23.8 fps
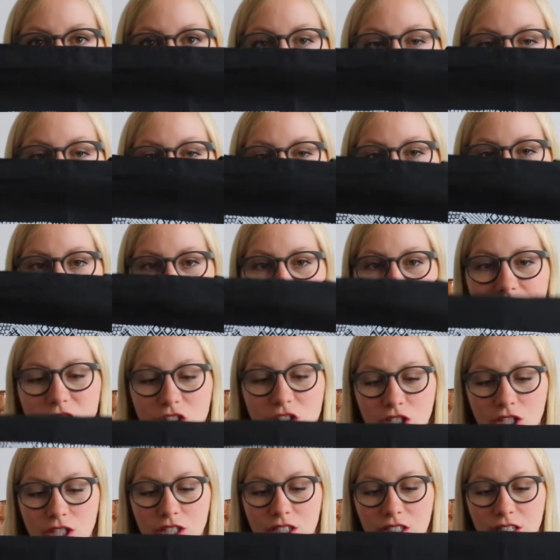print,
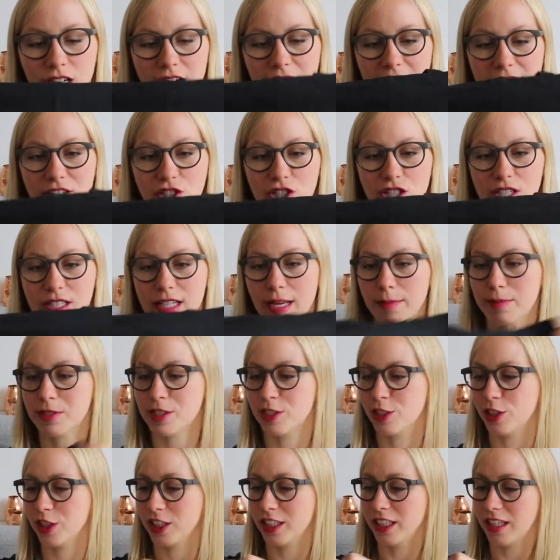which I just
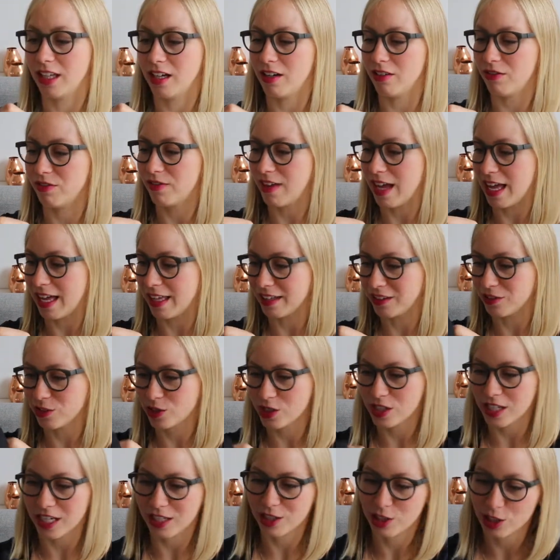absolutely love. And
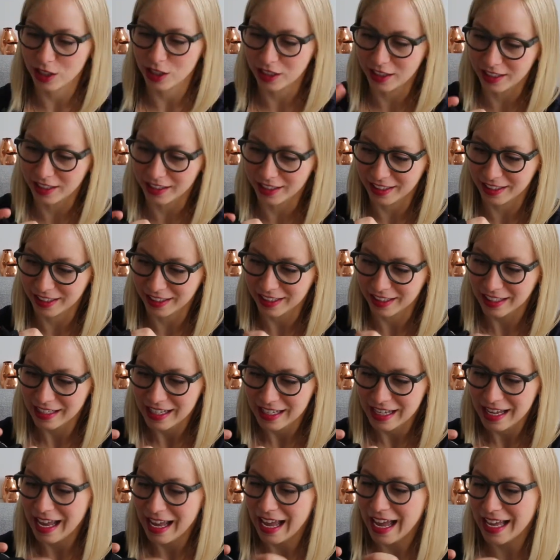there's actually a little
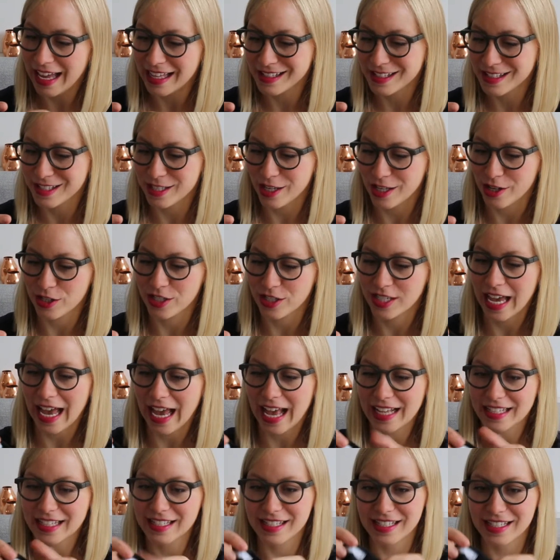hand-sewn
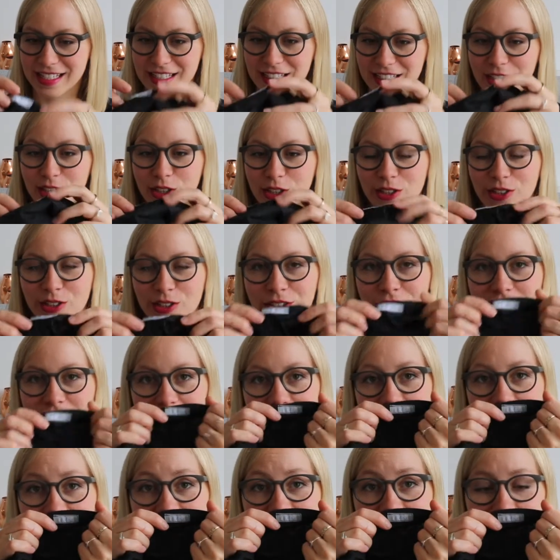tags in here,
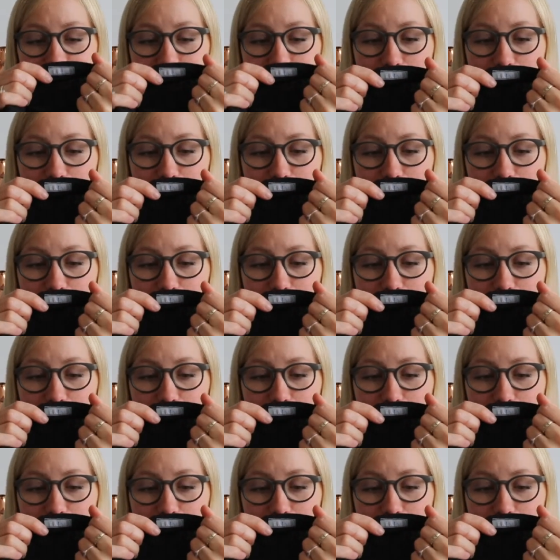Alex